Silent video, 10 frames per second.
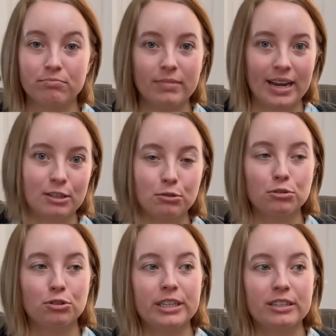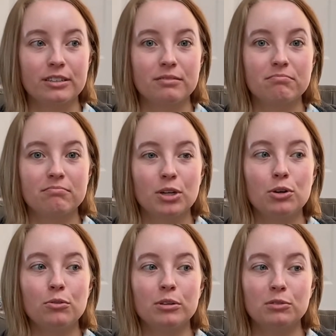actual trainer
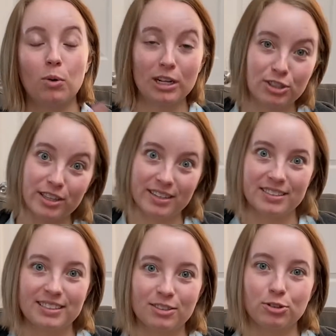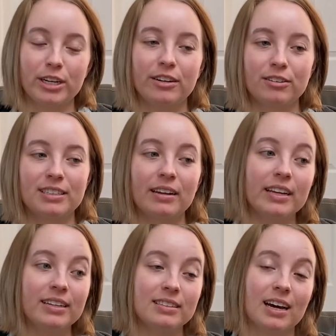who was watching the assistant trainer said
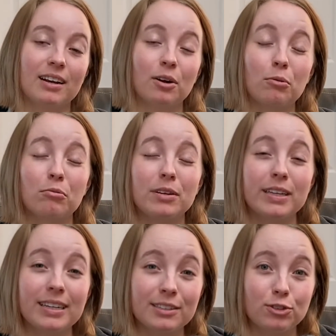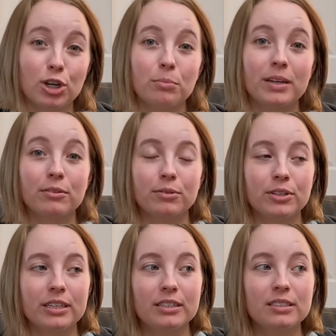he's got a really nice jump and a
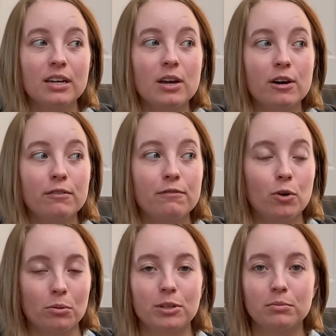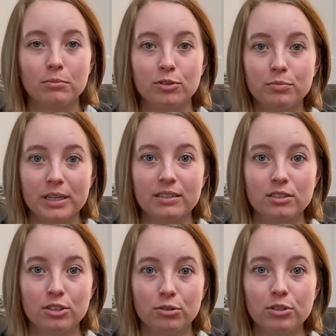really nice forward movement
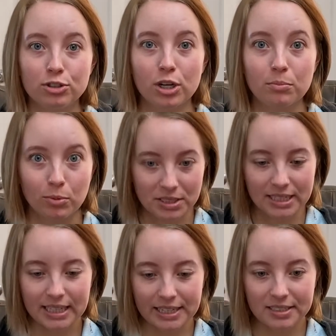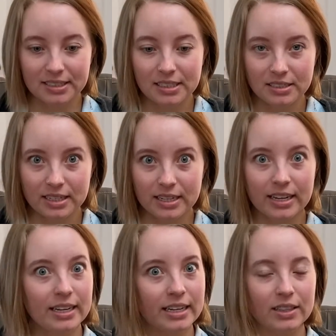to the jump. Once he like sees it
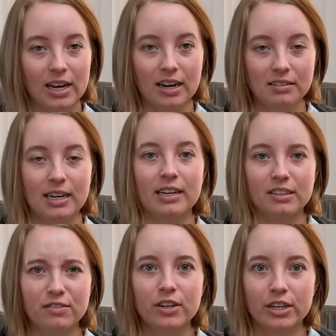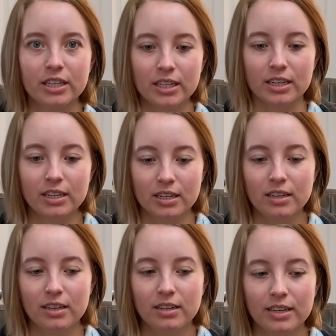and he locks on, it's very like
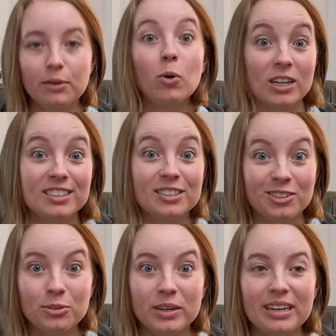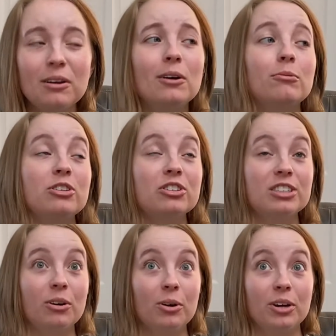he wants to do it, which is
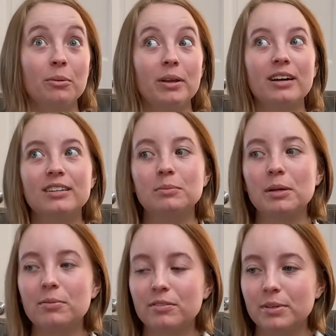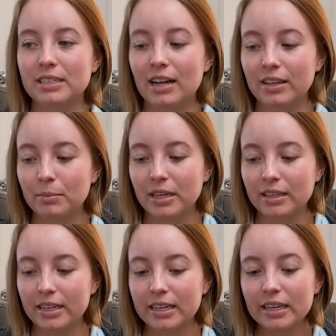so good because people have been telling me
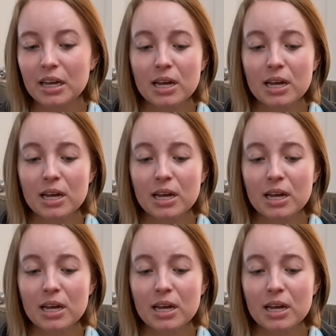like,